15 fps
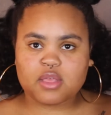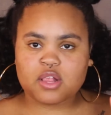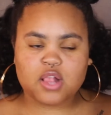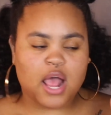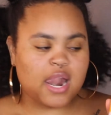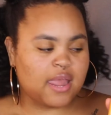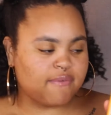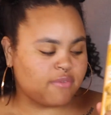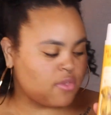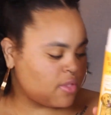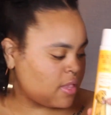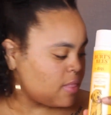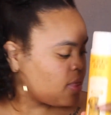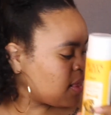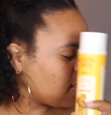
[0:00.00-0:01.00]
So I love
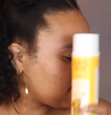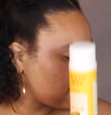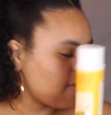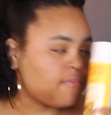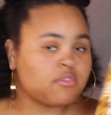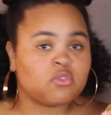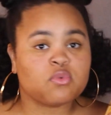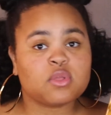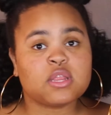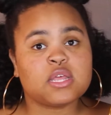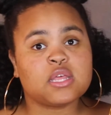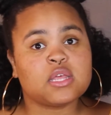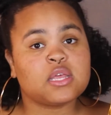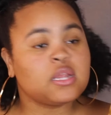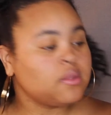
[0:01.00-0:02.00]
using this stuff. It's
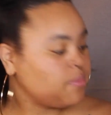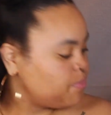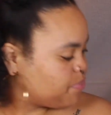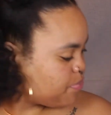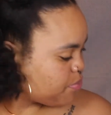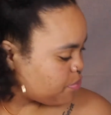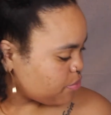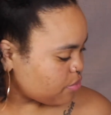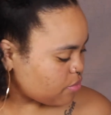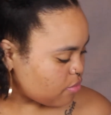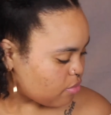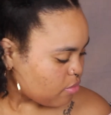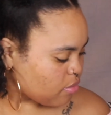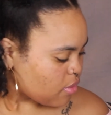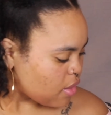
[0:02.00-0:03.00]
really good.
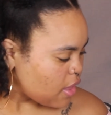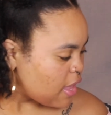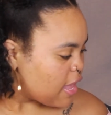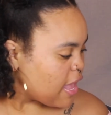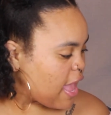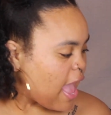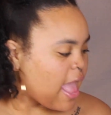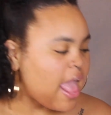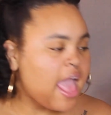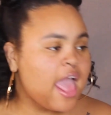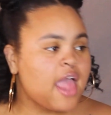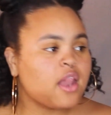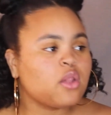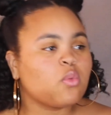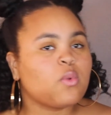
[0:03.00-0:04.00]

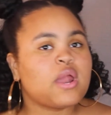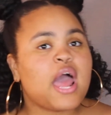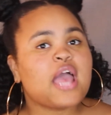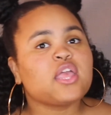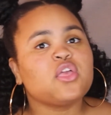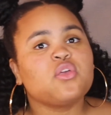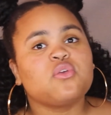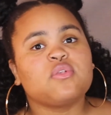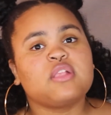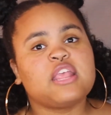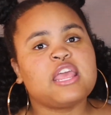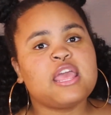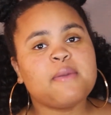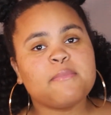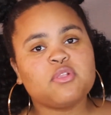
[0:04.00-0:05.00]
And what I use
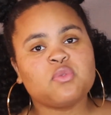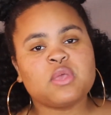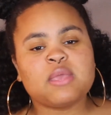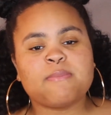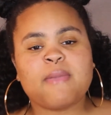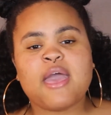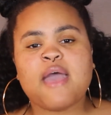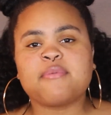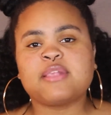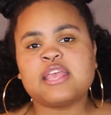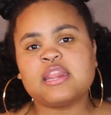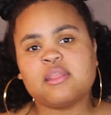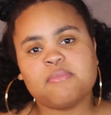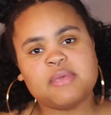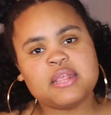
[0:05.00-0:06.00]
in between baths,
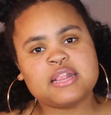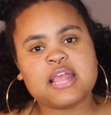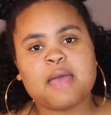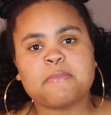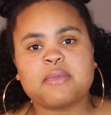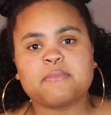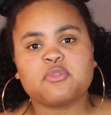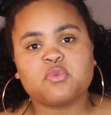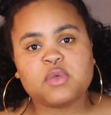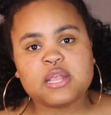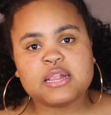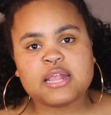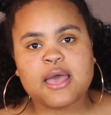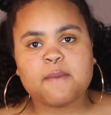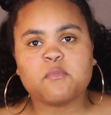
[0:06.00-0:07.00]
in the meantime, in
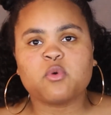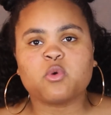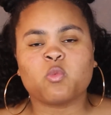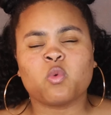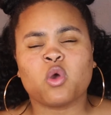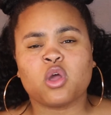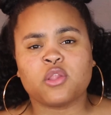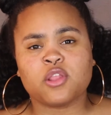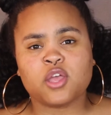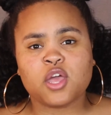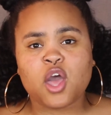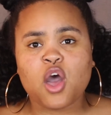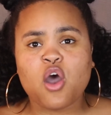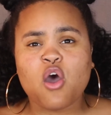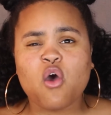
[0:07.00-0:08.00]
between time, when we're on the
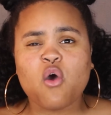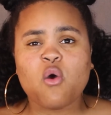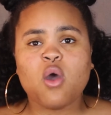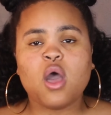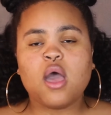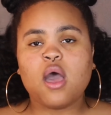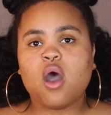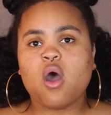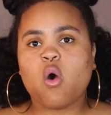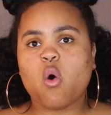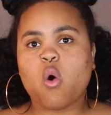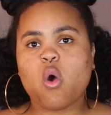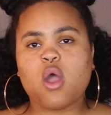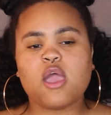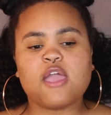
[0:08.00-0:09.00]
go,
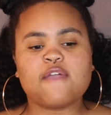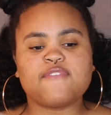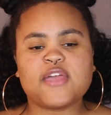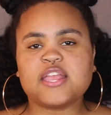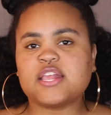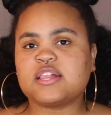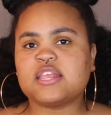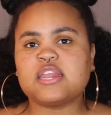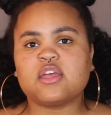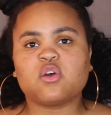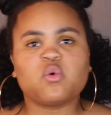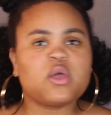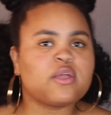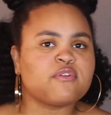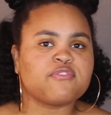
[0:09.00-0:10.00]
or if they just need a
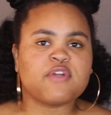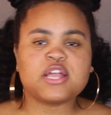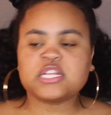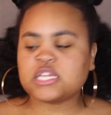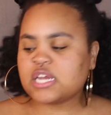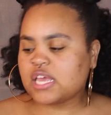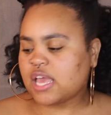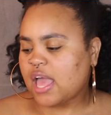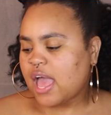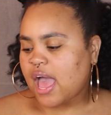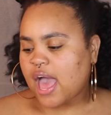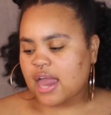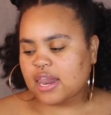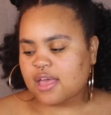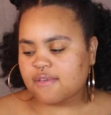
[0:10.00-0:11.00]
quick freshening,
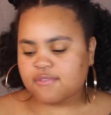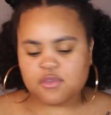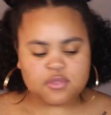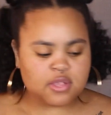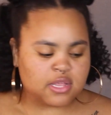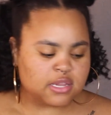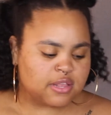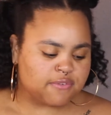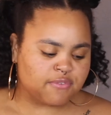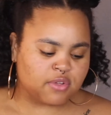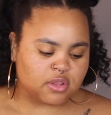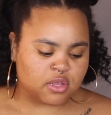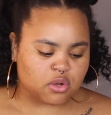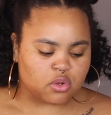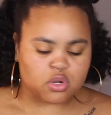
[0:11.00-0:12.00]
I love using
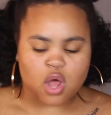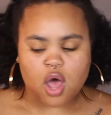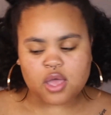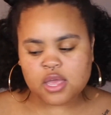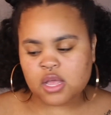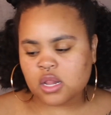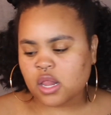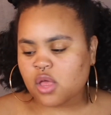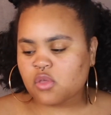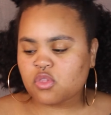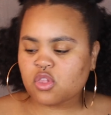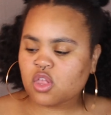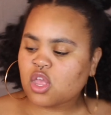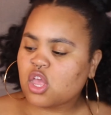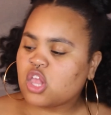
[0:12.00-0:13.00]
different little doggy
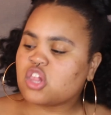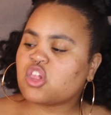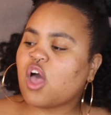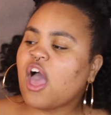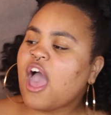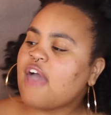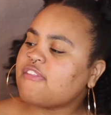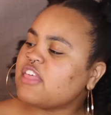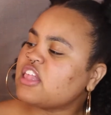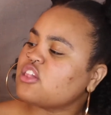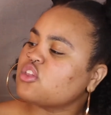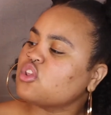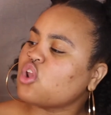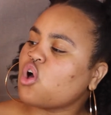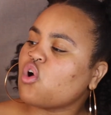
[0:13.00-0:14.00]
colognes. So I have
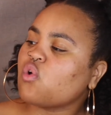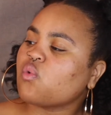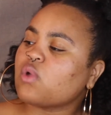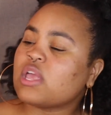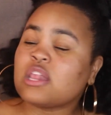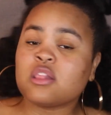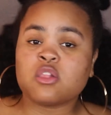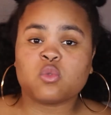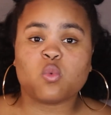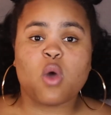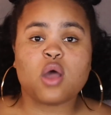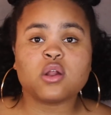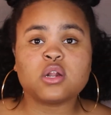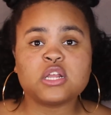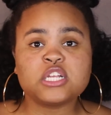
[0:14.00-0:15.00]
this no rinse
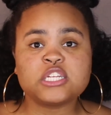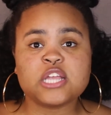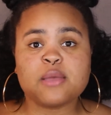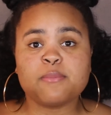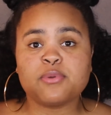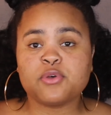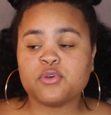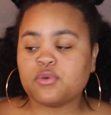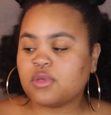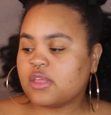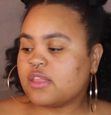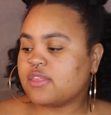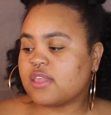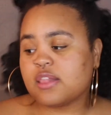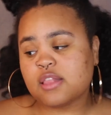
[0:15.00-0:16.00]
waterless shampoo.
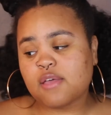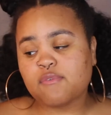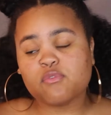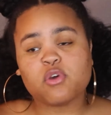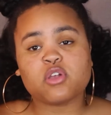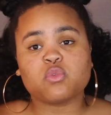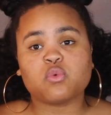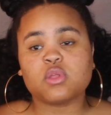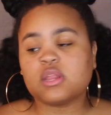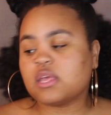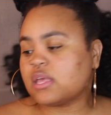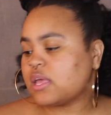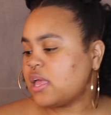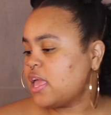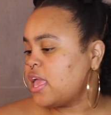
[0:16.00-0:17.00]
This stuff works really
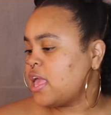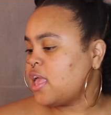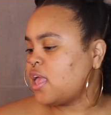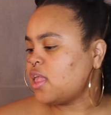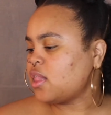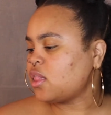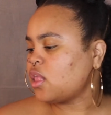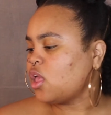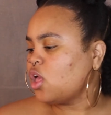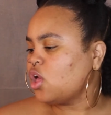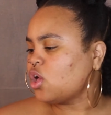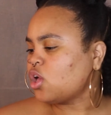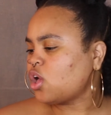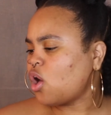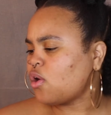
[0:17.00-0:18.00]
good. It is
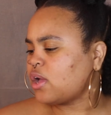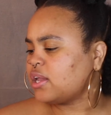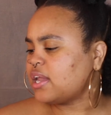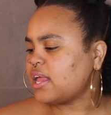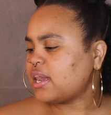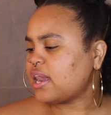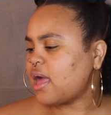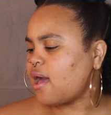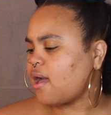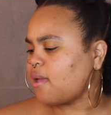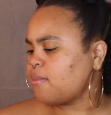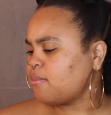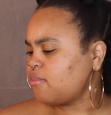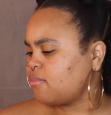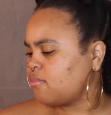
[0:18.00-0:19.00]
coconut
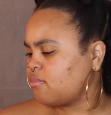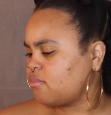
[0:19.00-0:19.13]
lime